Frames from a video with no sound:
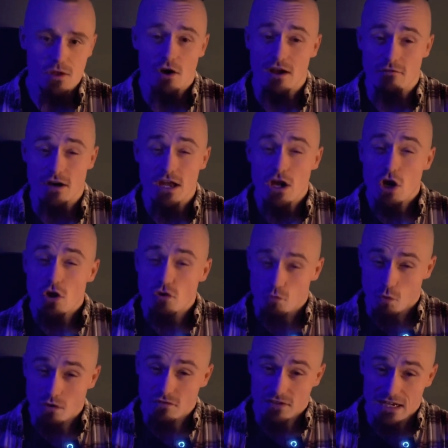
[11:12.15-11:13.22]
However, the
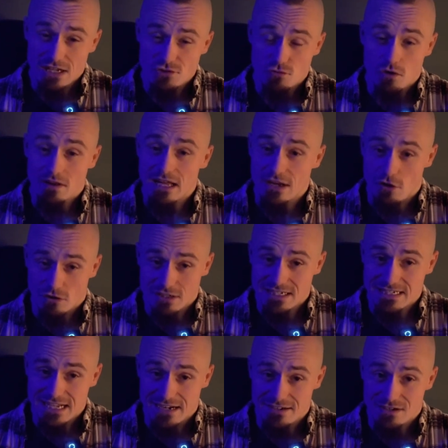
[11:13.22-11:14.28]
role of cholesterol and
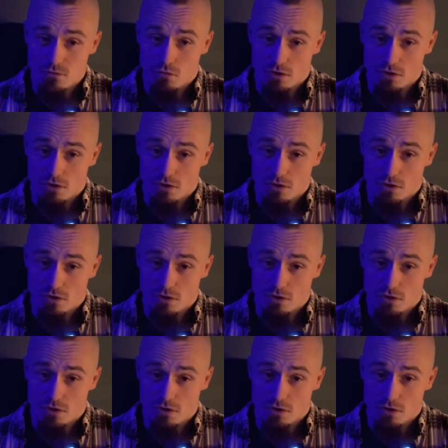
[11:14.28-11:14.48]
understanding it,